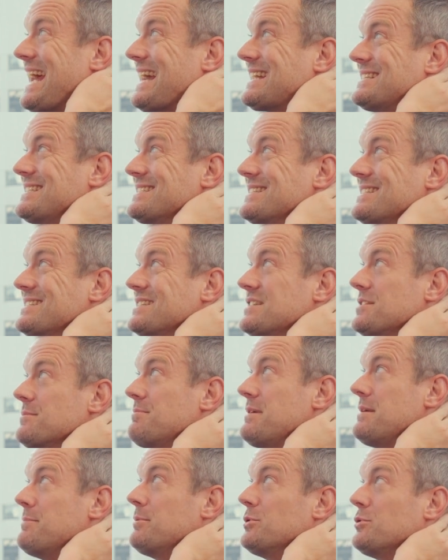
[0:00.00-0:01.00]
actors as in the
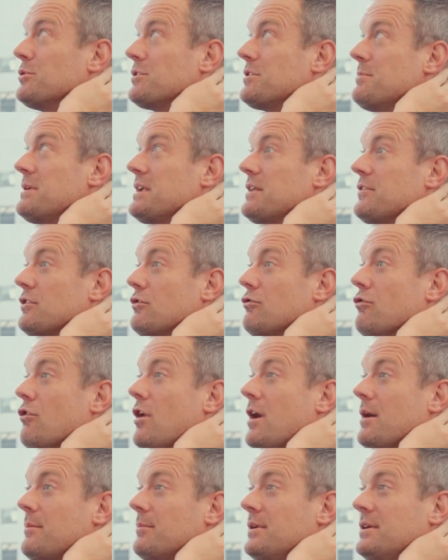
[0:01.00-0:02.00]
people who are committing the
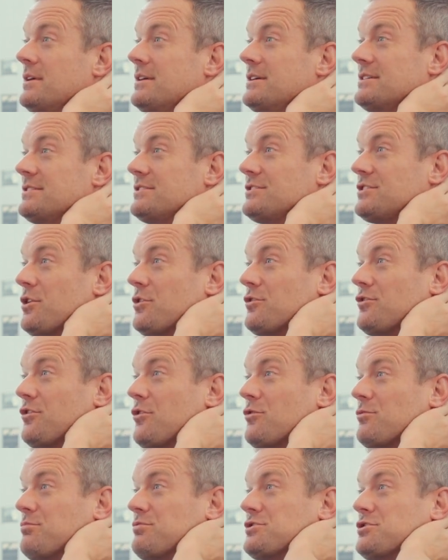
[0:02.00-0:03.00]
crime.
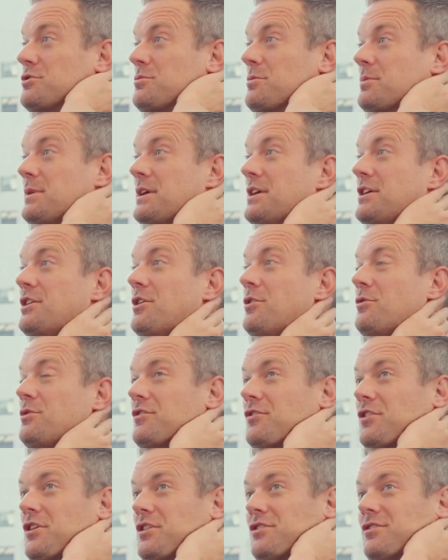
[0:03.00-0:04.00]
So presumably,
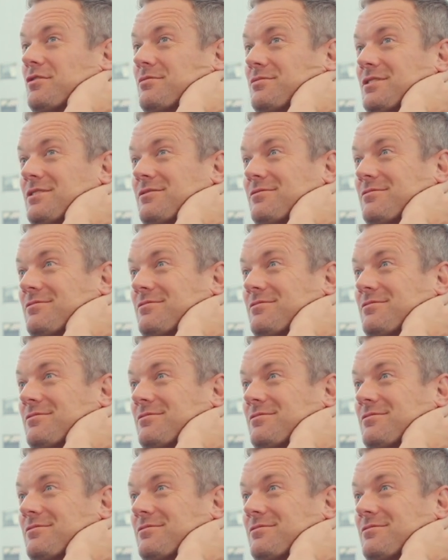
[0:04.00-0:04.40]
you've got your